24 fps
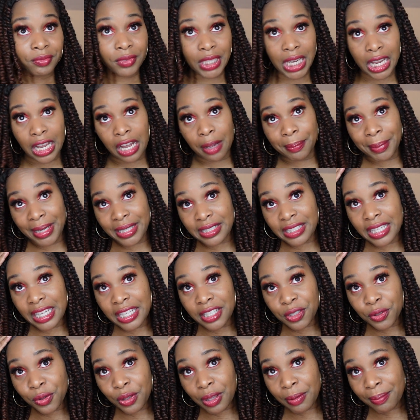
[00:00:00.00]
I
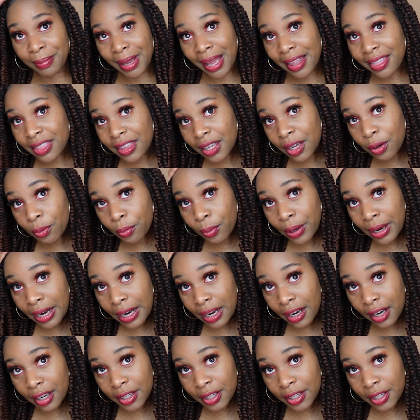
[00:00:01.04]
did do the method where